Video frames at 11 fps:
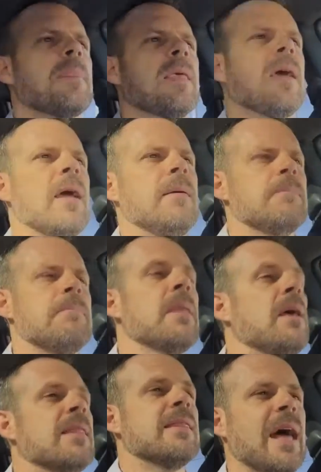Okay,
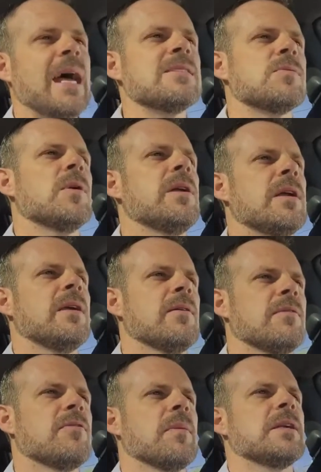that's where you get your
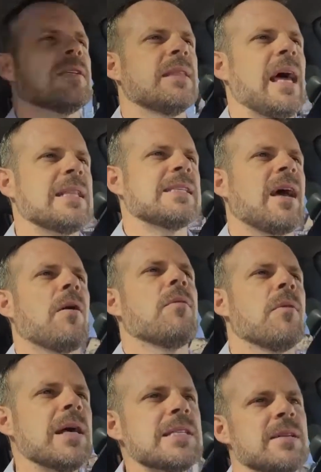information. That's how the
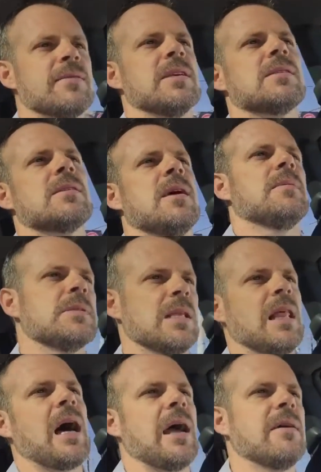rest of this comes
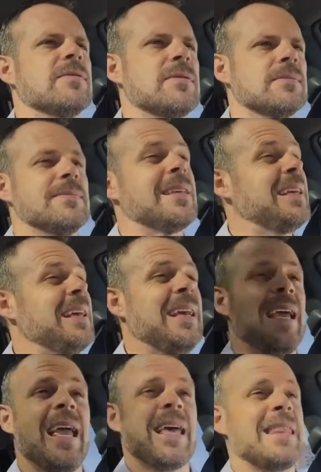alive.
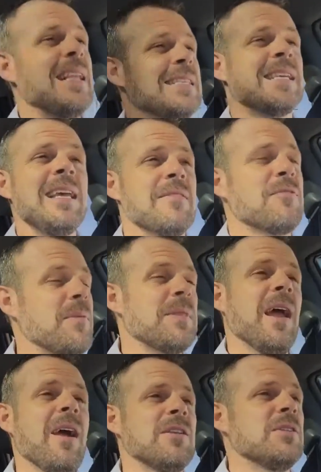And that's it. From
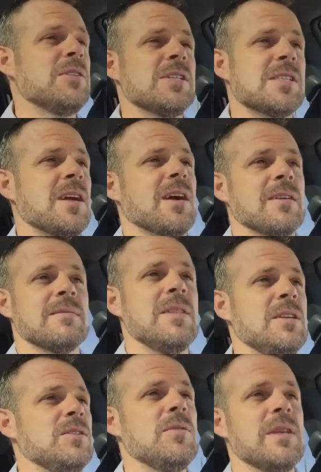there, you just start.
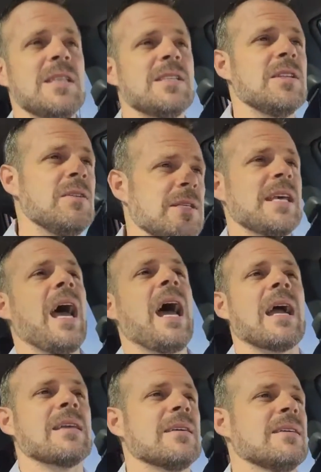You do this and you attack.